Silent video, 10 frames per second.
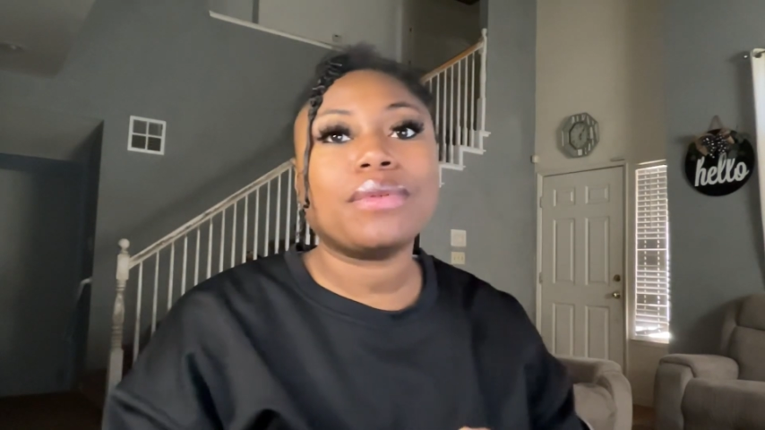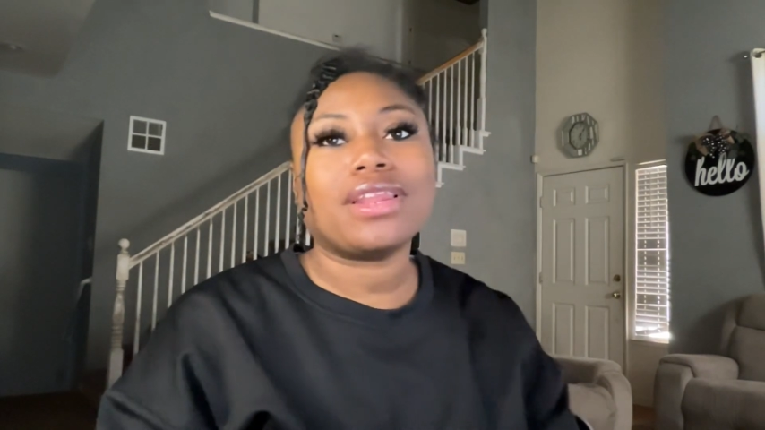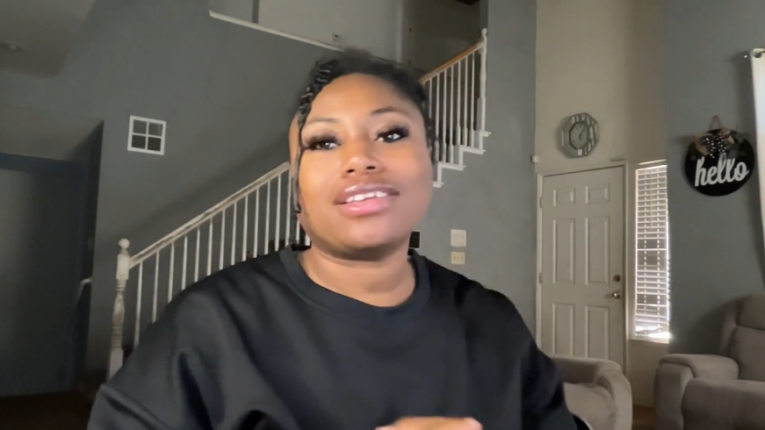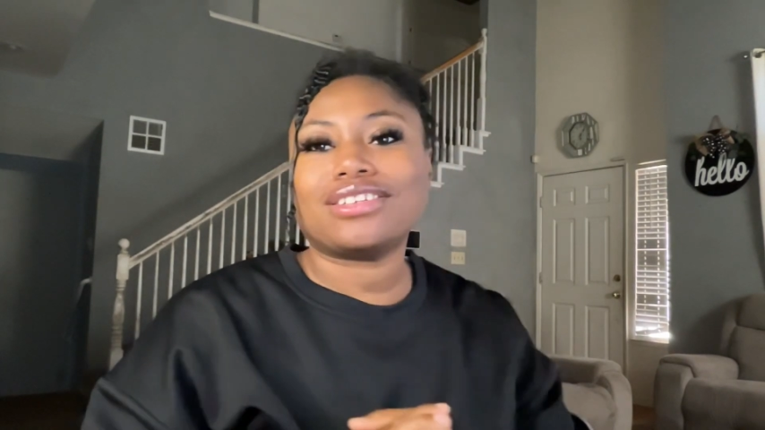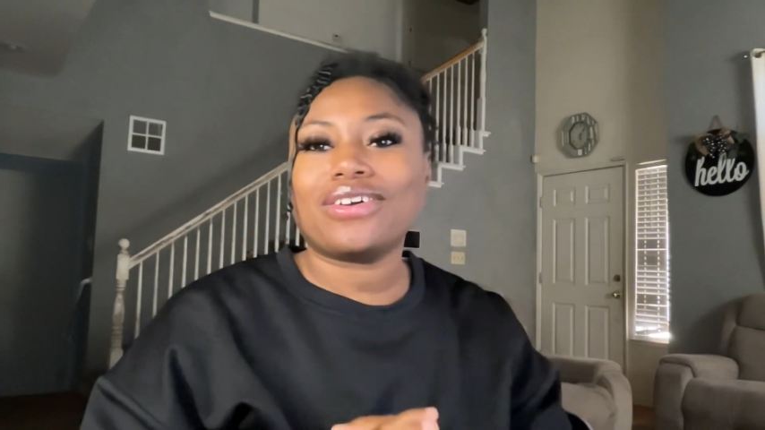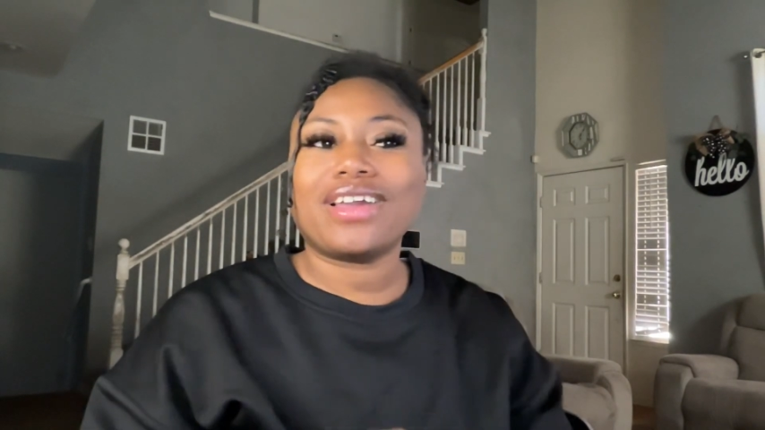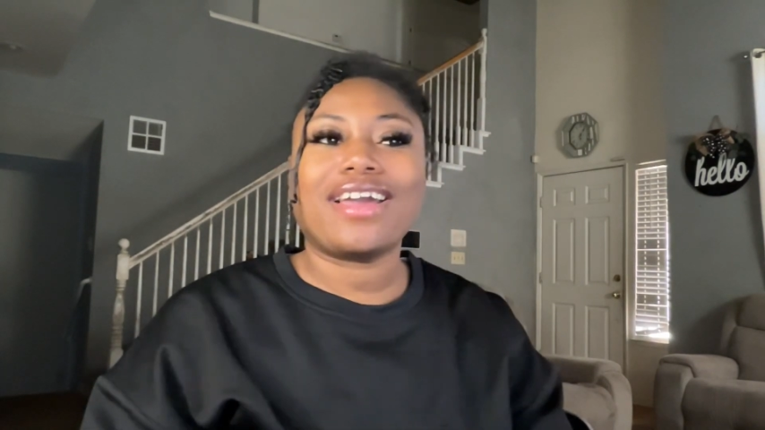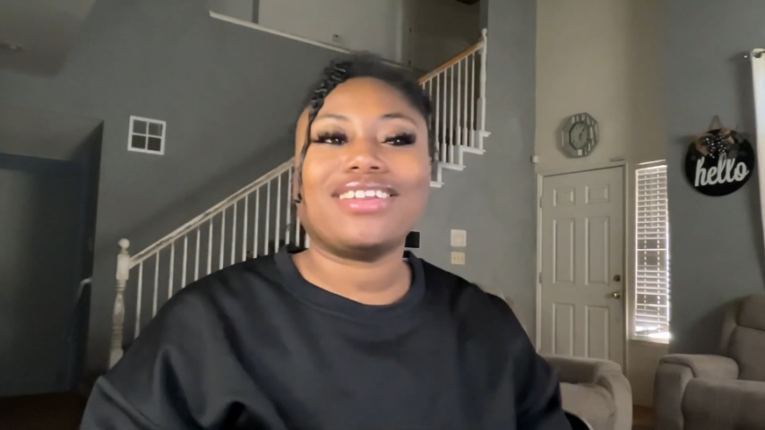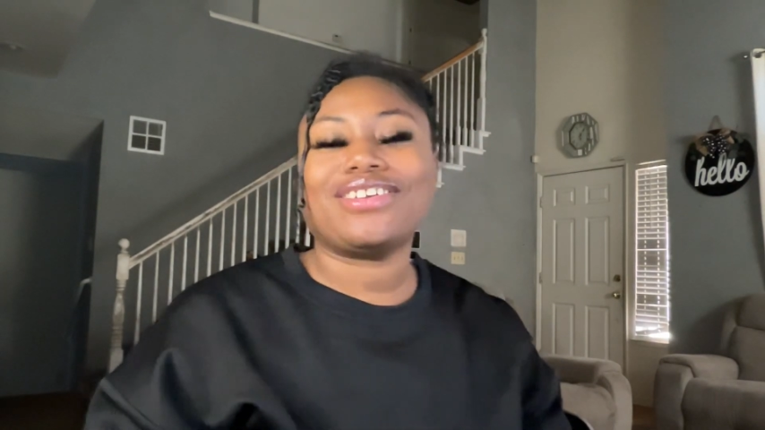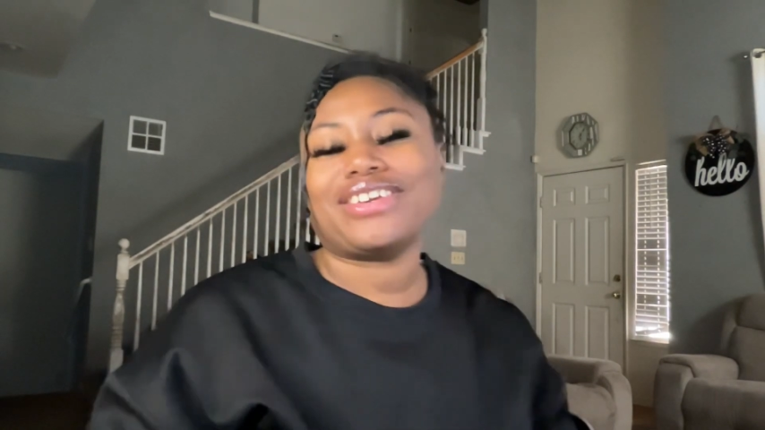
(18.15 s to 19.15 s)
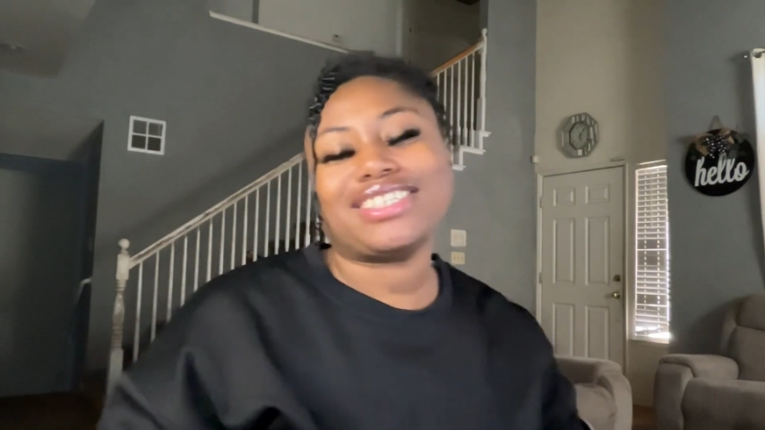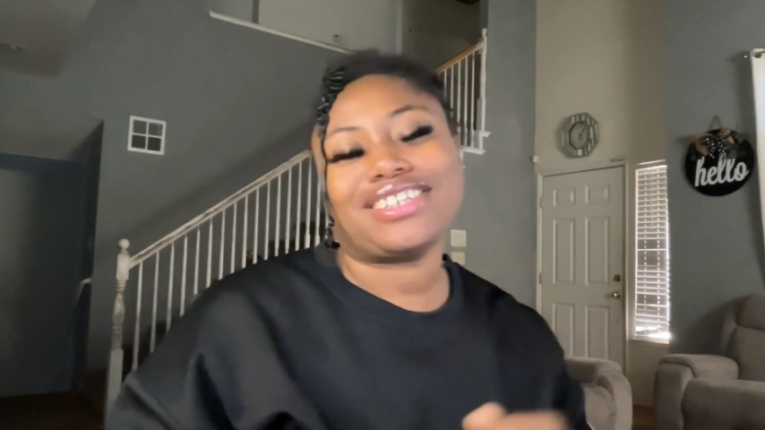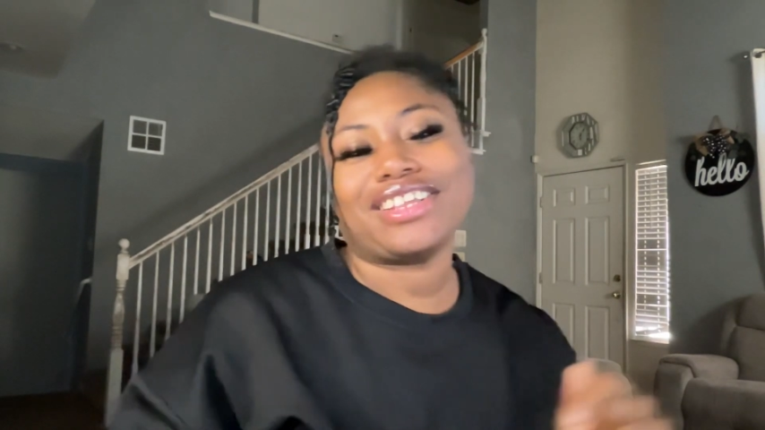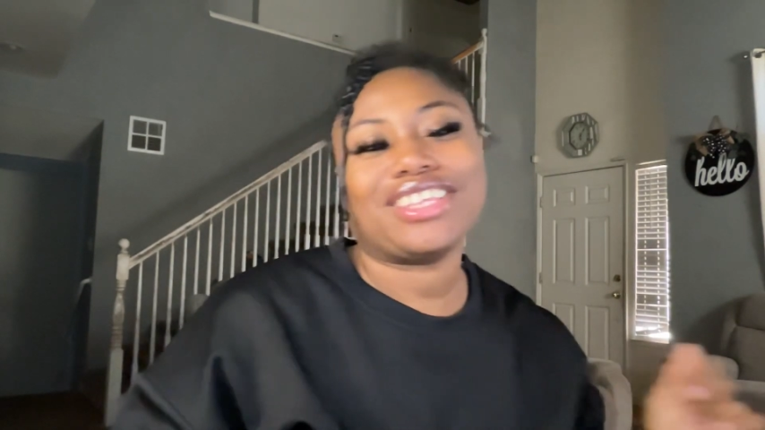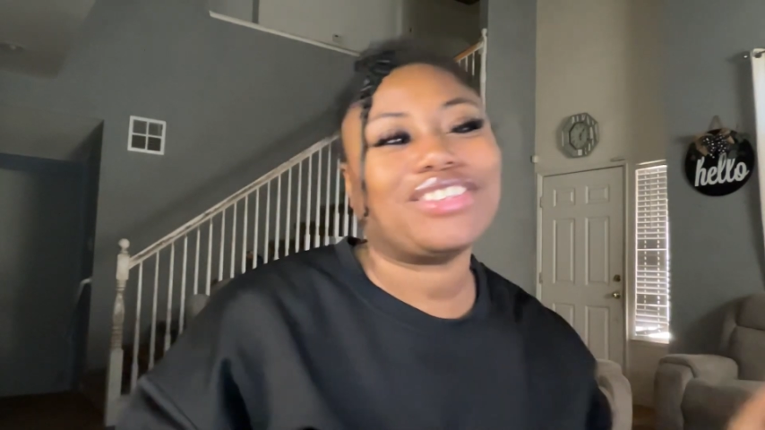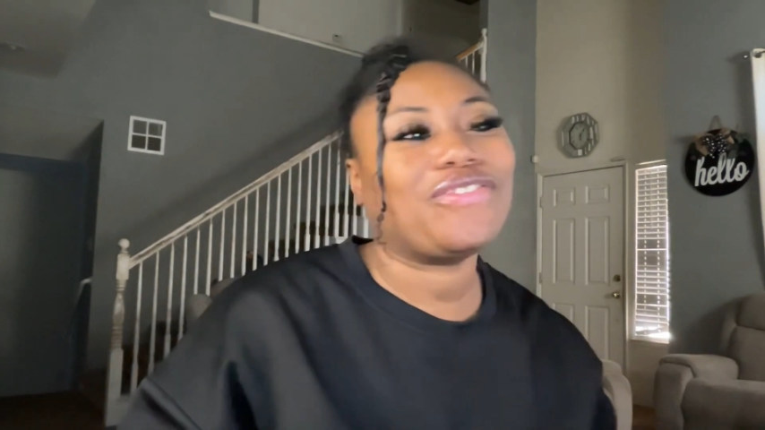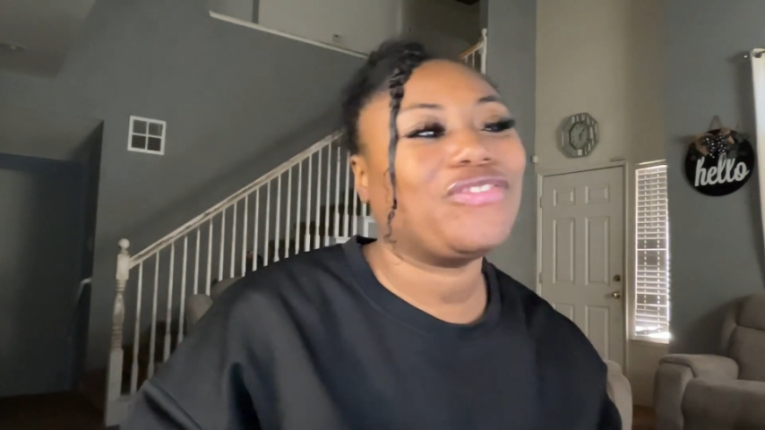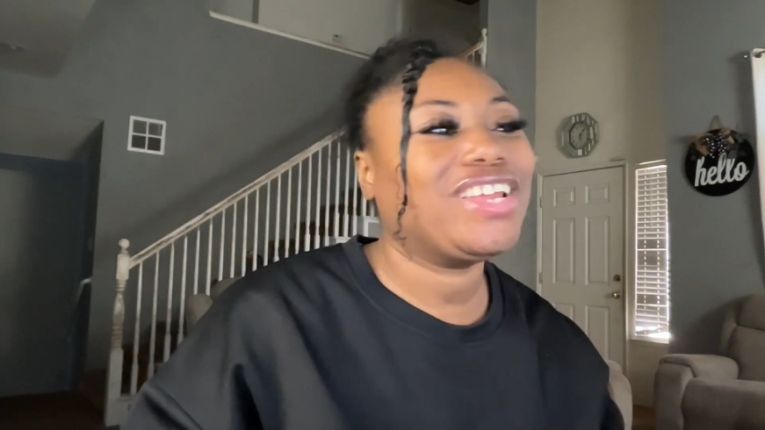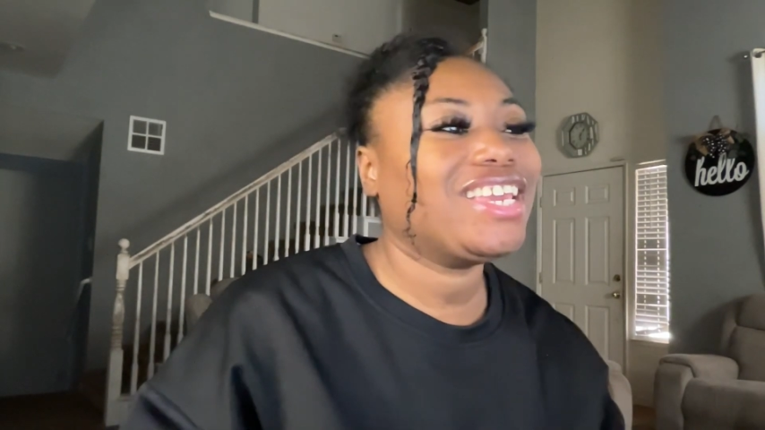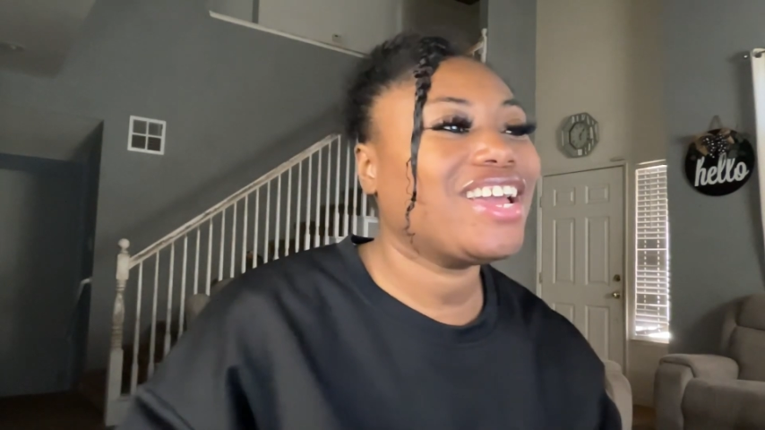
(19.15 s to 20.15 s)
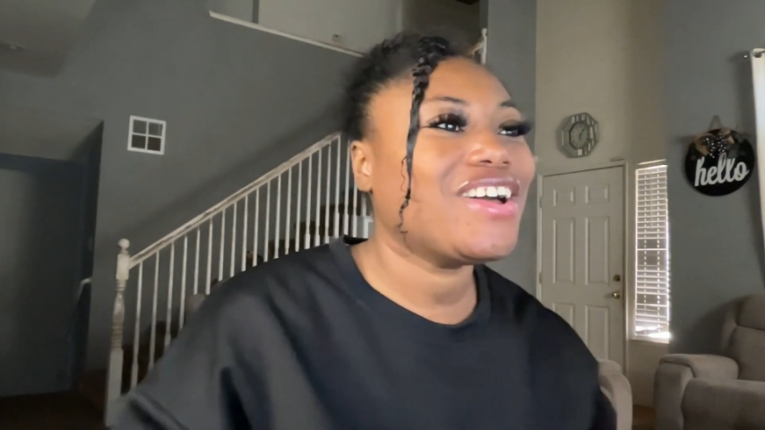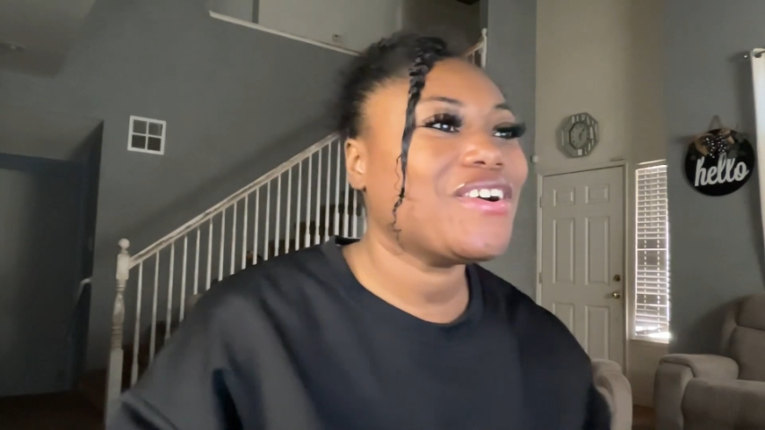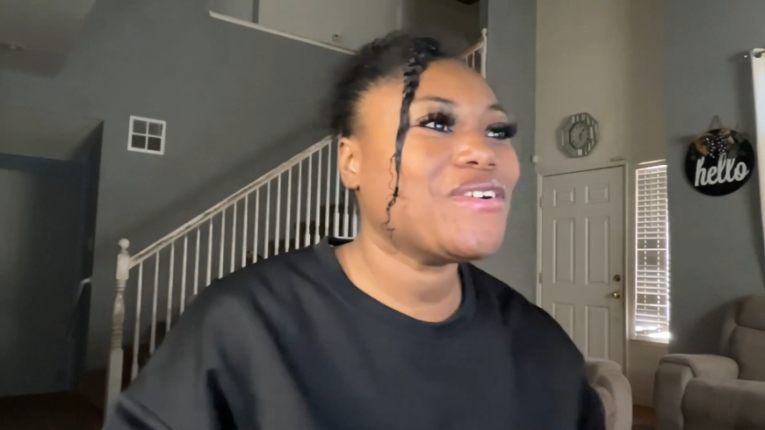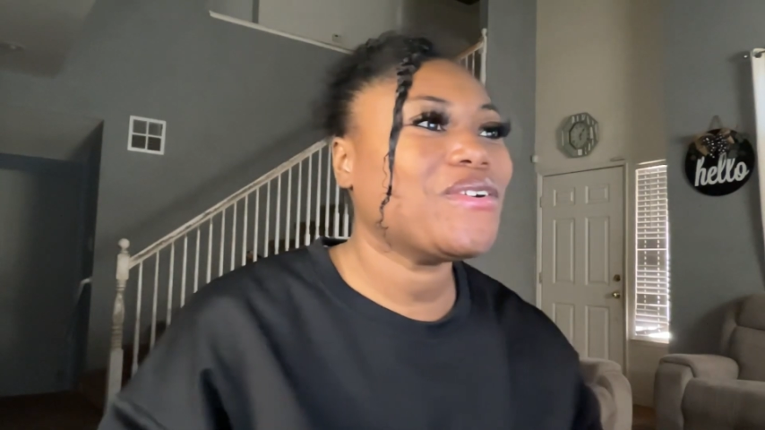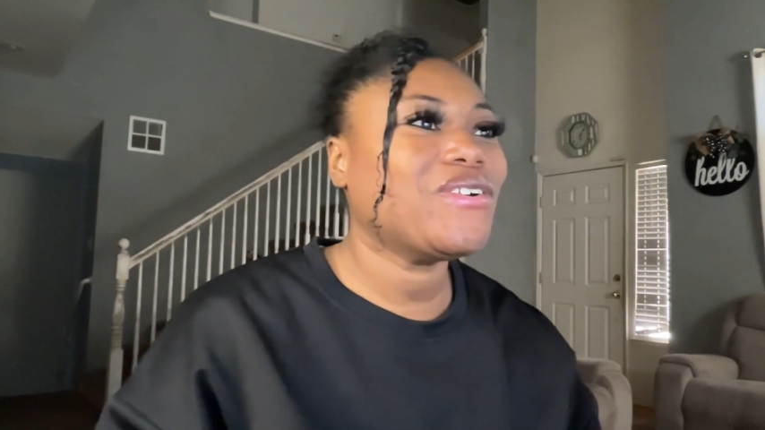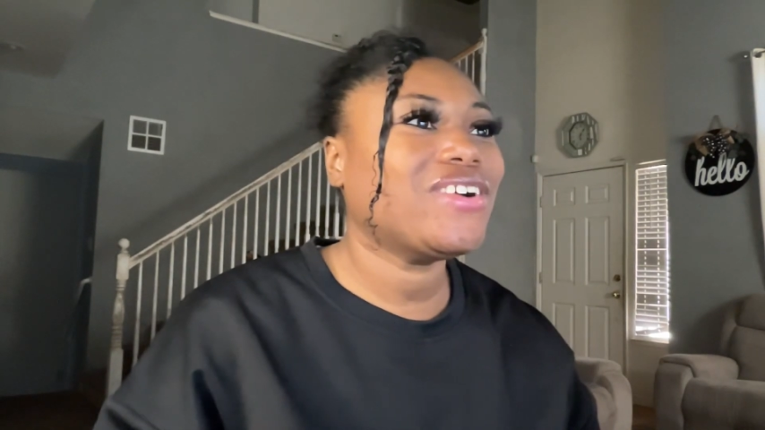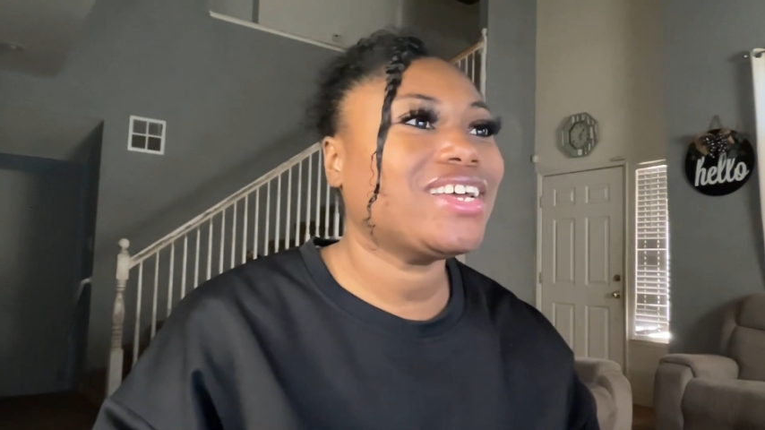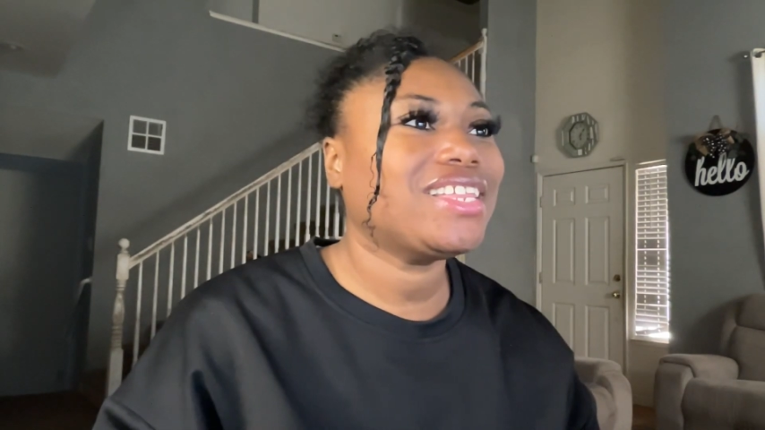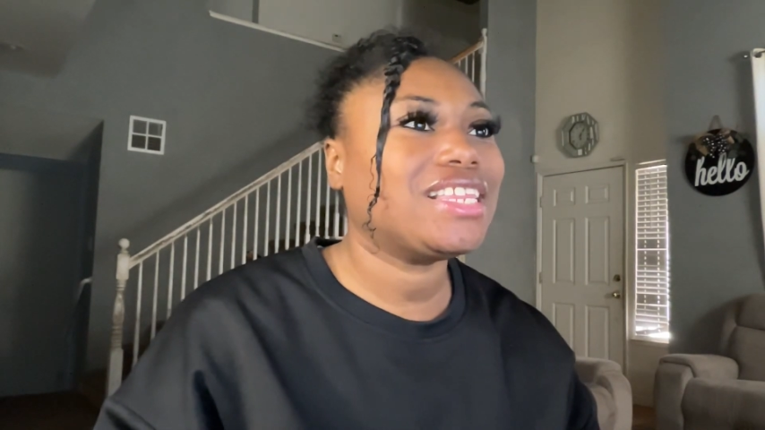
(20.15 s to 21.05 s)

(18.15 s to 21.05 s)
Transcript: but let's go ahead and already start this video.